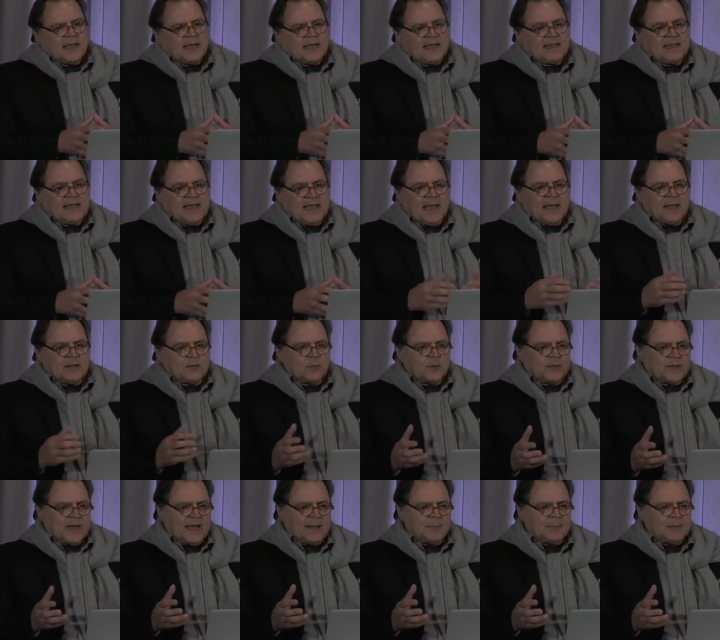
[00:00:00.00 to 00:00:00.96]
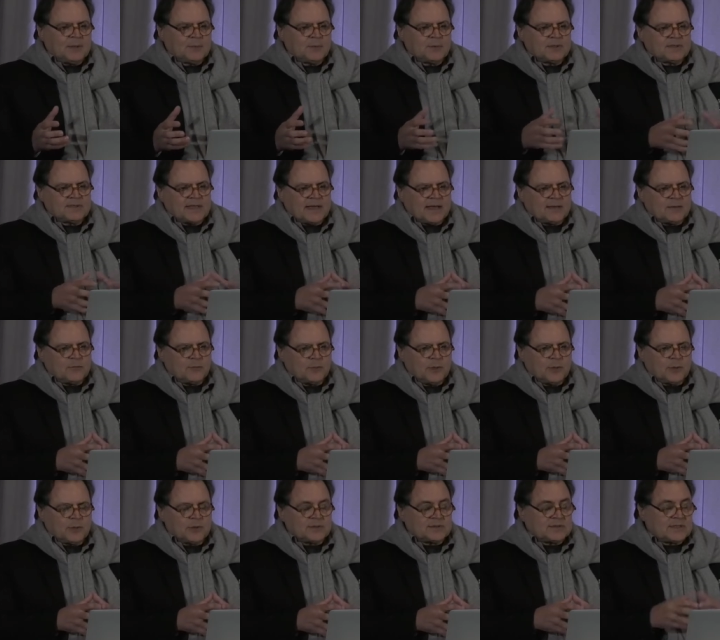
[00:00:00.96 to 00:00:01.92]
In the end, what happened was that
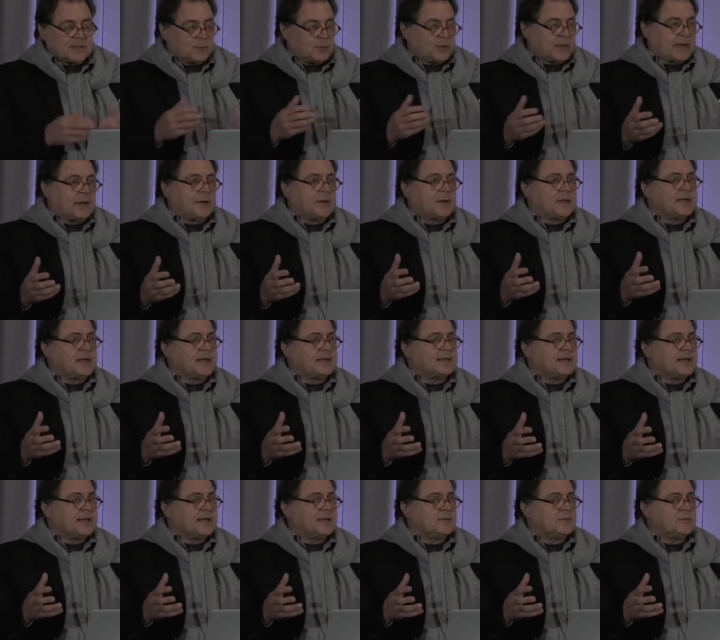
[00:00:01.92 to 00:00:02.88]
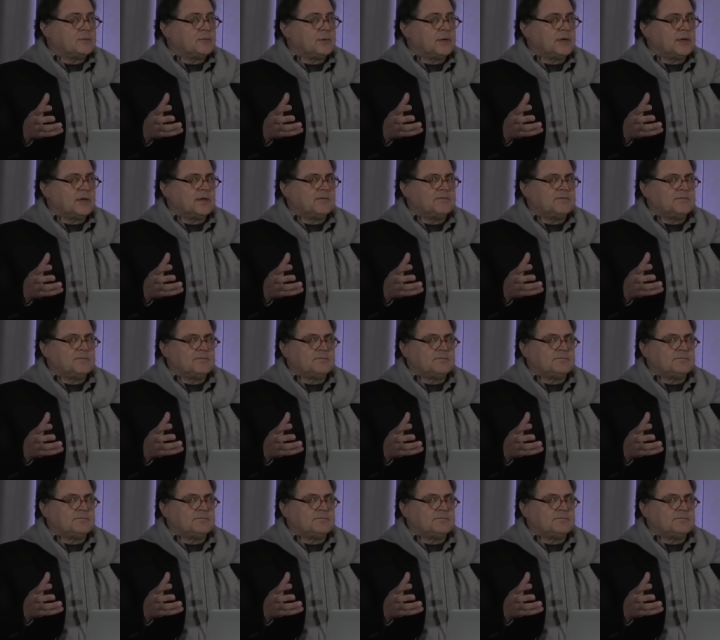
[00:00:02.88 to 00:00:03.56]
we were somewhat arrogant and we